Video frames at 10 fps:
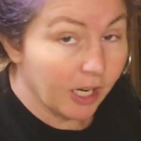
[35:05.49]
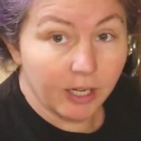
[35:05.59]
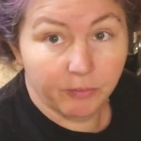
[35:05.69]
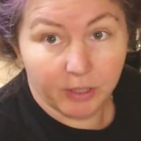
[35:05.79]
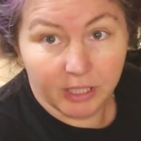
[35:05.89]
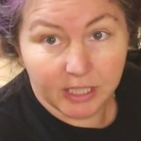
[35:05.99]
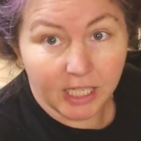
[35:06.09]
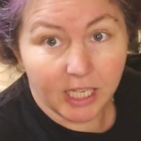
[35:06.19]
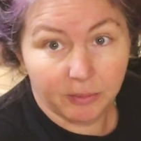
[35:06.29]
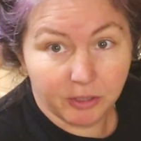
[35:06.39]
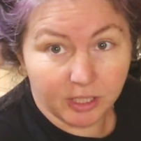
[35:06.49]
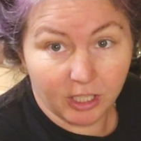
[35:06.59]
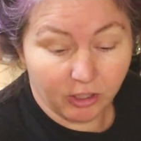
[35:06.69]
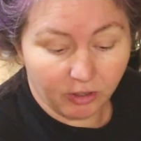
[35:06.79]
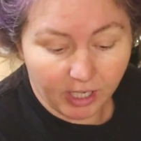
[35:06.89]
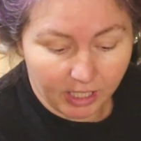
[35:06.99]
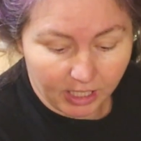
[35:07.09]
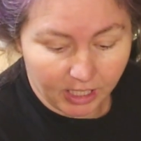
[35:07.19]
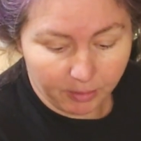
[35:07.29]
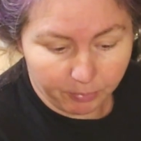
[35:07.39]
I wanted to say I'm just going to grate
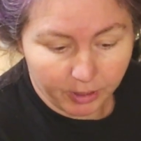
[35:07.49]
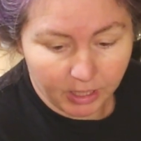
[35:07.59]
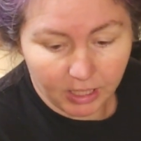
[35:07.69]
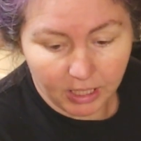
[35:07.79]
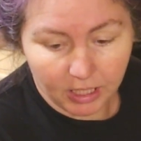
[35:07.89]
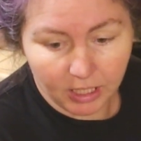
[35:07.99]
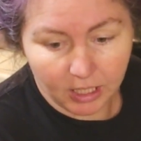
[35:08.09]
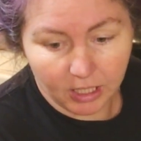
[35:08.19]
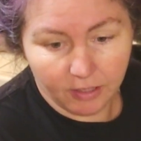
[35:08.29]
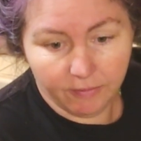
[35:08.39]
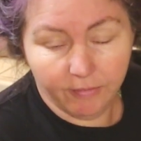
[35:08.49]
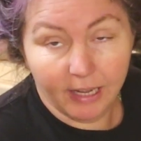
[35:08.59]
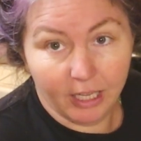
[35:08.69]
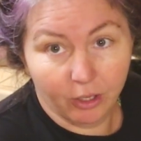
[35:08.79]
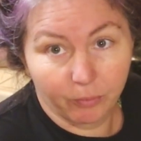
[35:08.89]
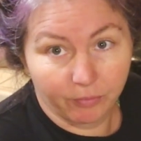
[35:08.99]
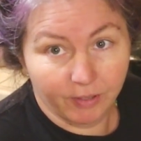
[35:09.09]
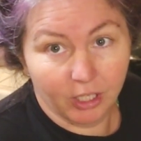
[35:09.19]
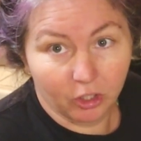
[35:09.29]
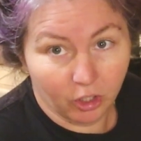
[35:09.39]
it and put it in a vial with
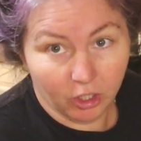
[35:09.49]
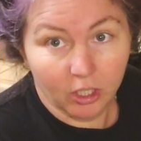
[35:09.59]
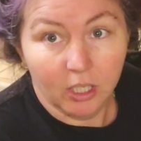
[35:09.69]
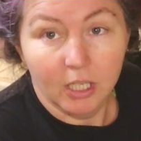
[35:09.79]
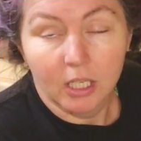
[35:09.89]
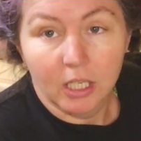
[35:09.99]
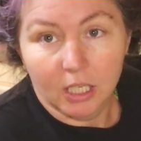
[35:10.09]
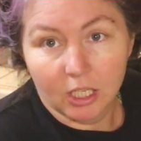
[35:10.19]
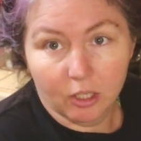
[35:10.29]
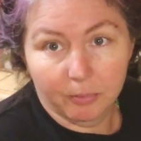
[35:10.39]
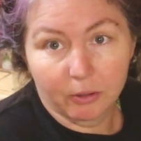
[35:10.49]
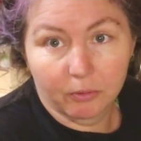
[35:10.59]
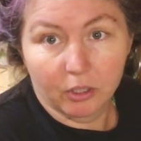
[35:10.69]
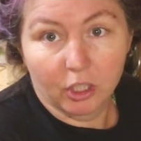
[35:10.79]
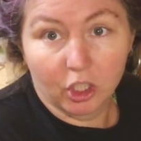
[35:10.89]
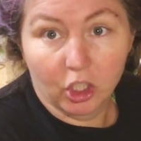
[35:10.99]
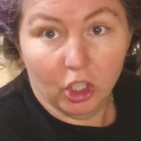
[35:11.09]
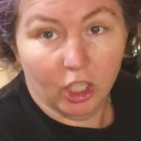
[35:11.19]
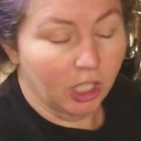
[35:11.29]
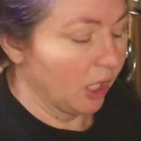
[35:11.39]
vinegar. And it'll be really
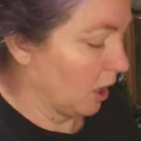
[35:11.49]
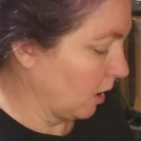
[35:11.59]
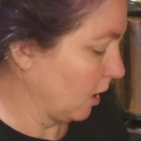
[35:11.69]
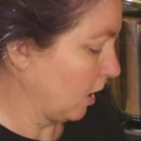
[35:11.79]
good.